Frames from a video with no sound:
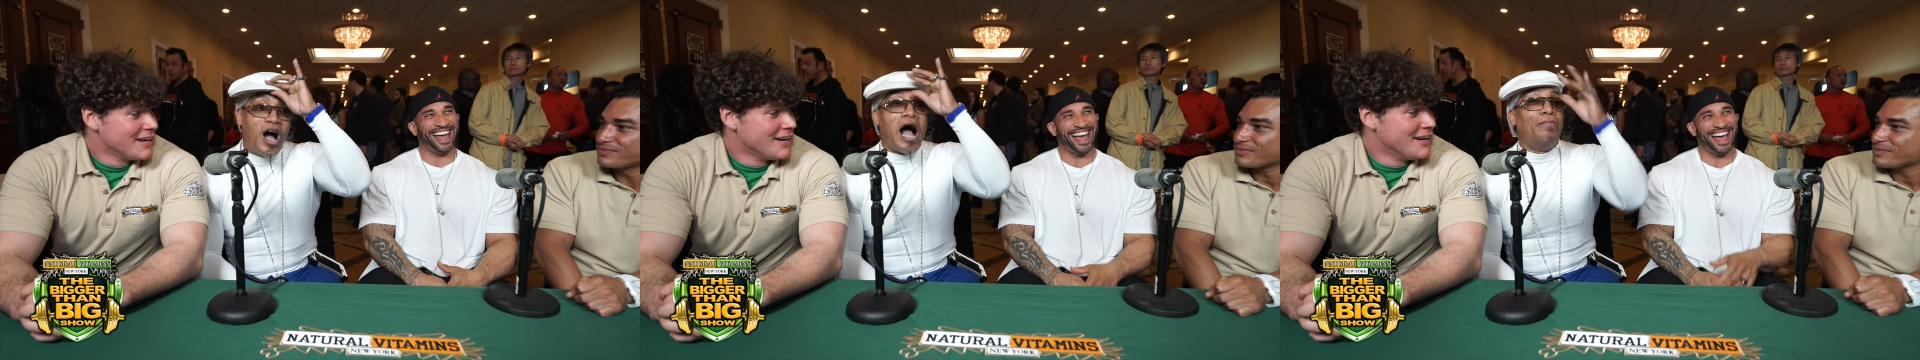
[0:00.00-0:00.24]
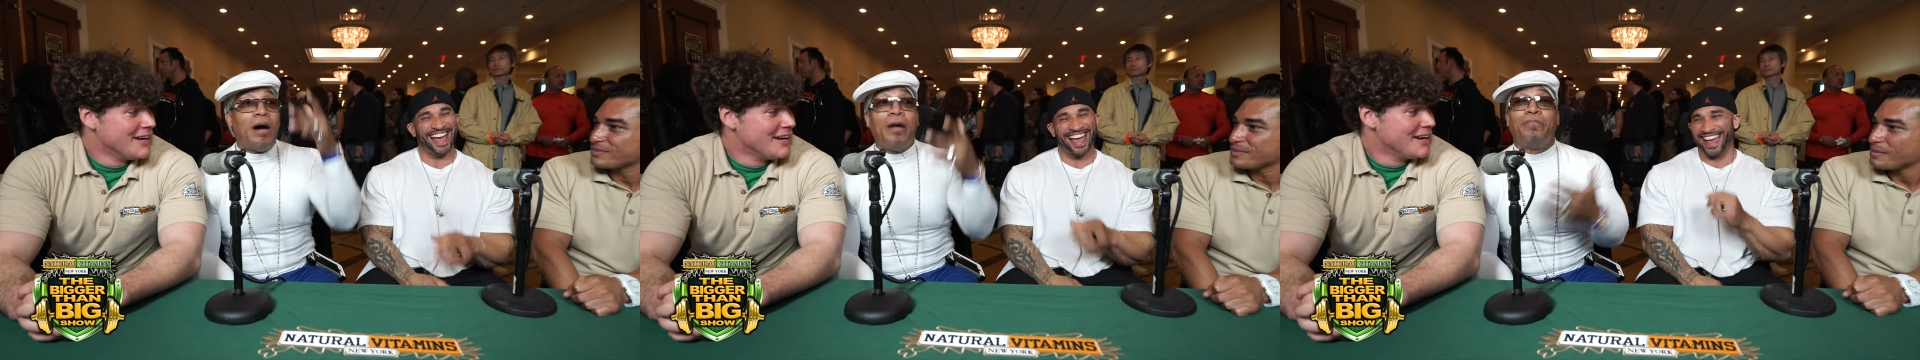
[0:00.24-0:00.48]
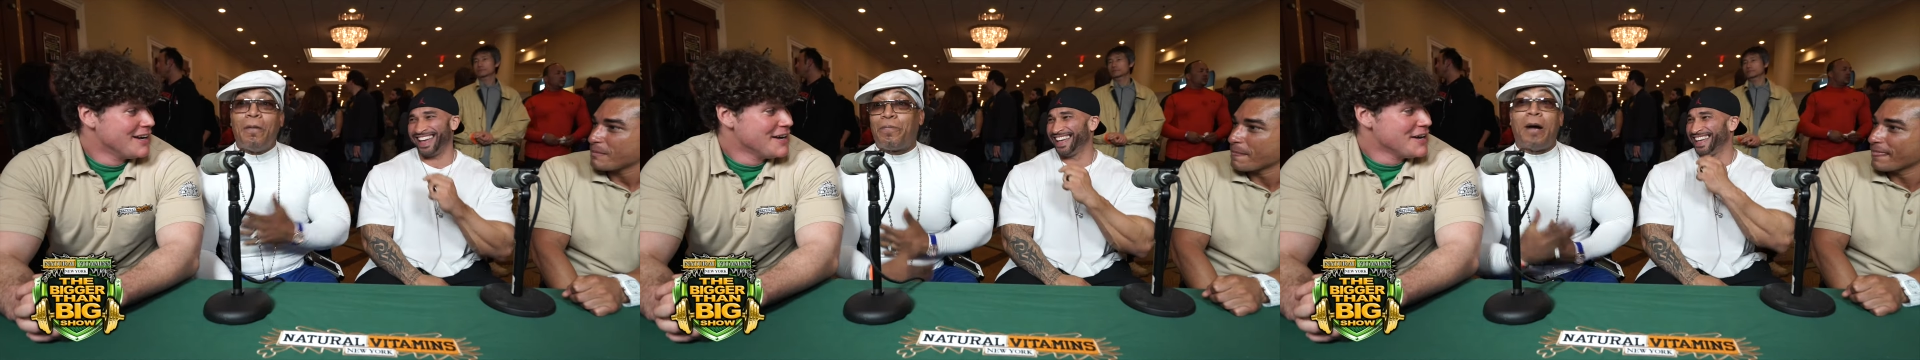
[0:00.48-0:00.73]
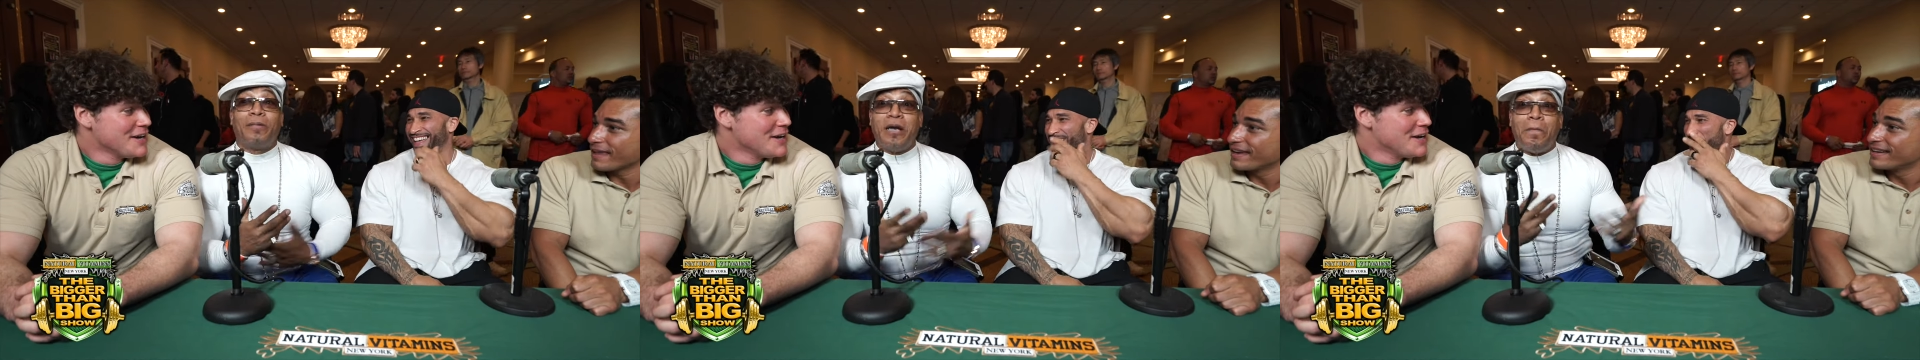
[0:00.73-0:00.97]
Speaker 1: I'm, I'm,
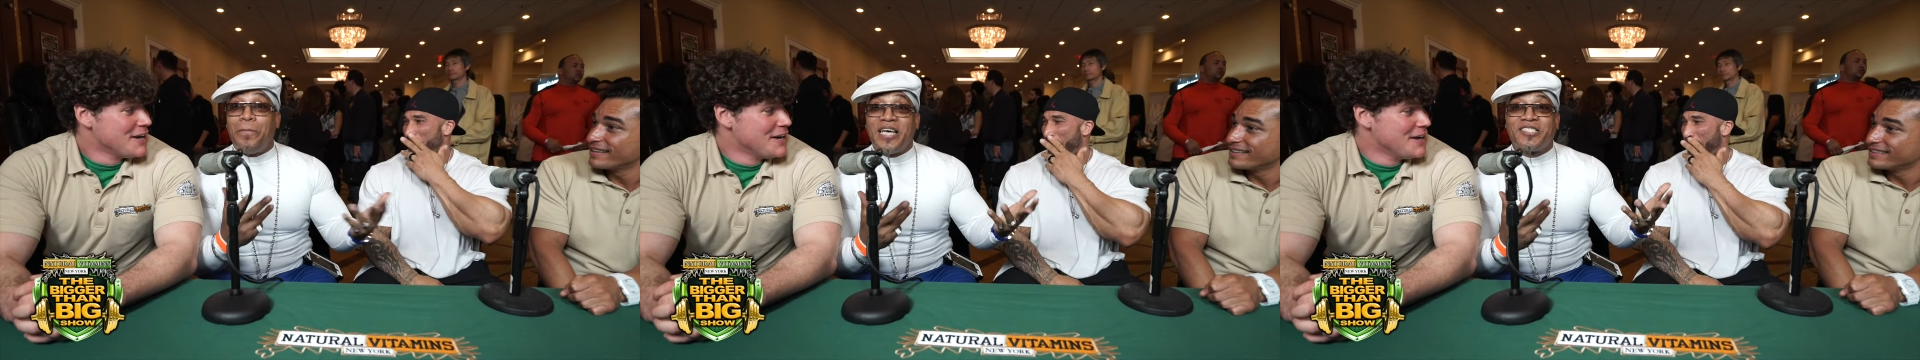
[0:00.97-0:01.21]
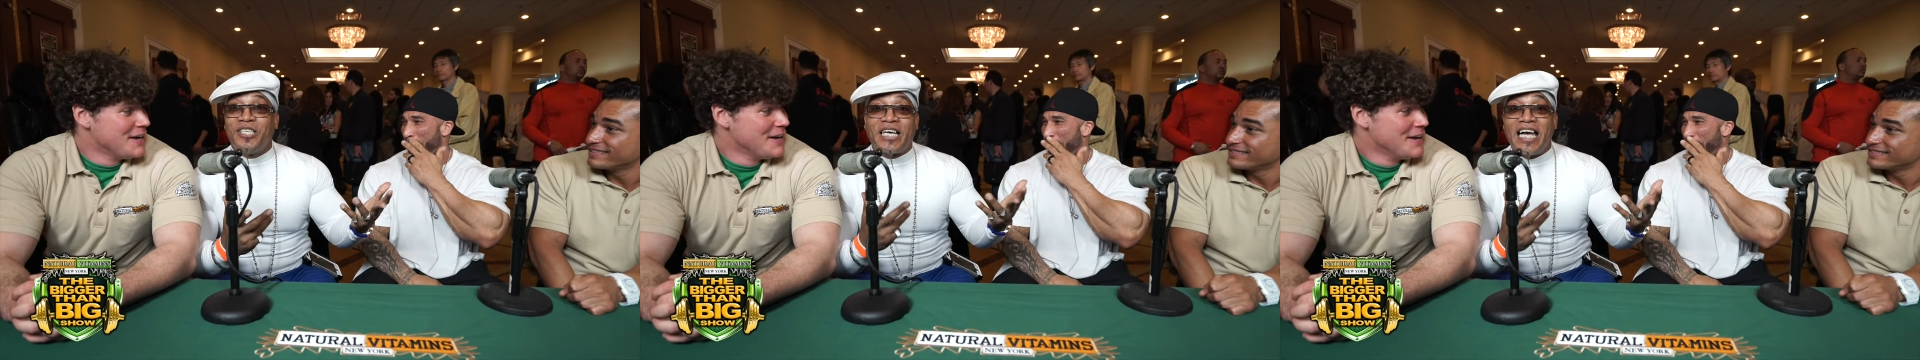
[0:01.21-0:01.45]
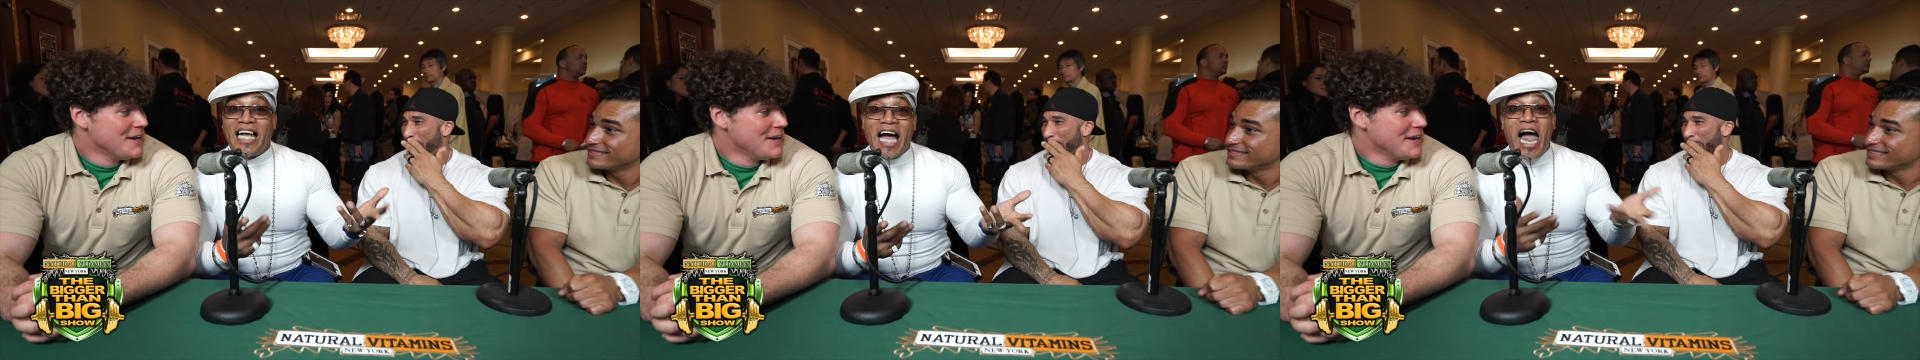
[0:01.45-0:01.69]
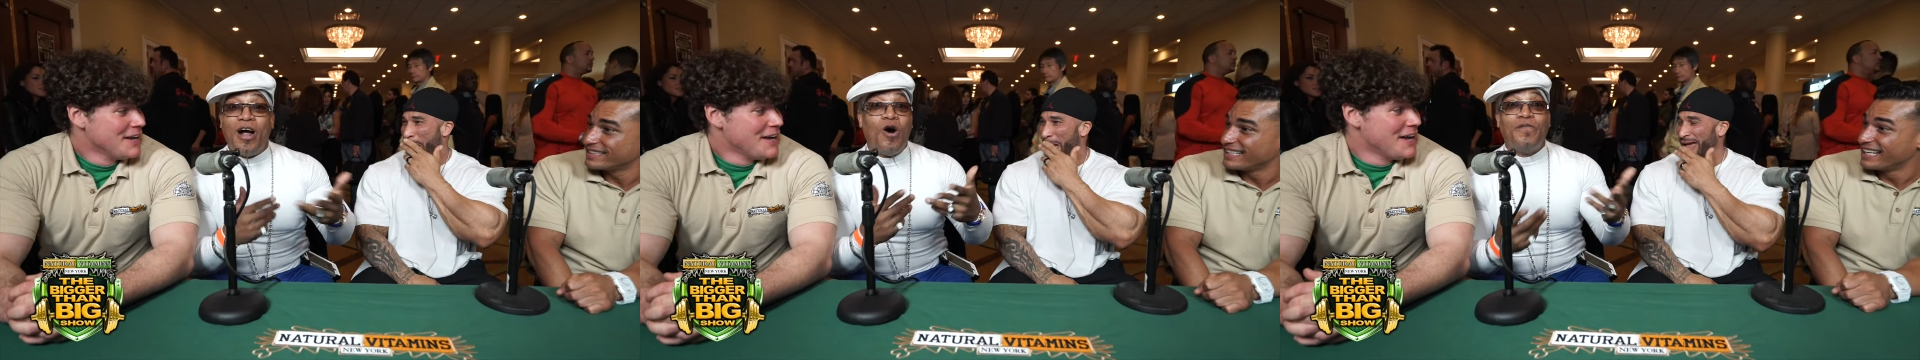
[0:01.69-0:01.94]
probably the best looking
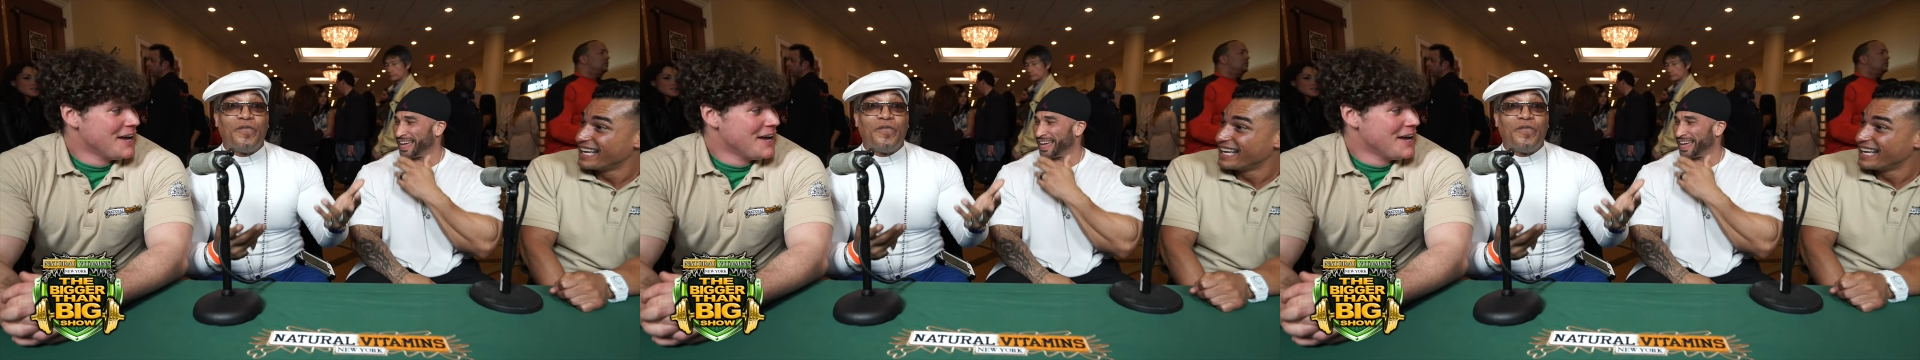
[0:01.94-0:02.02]
guy over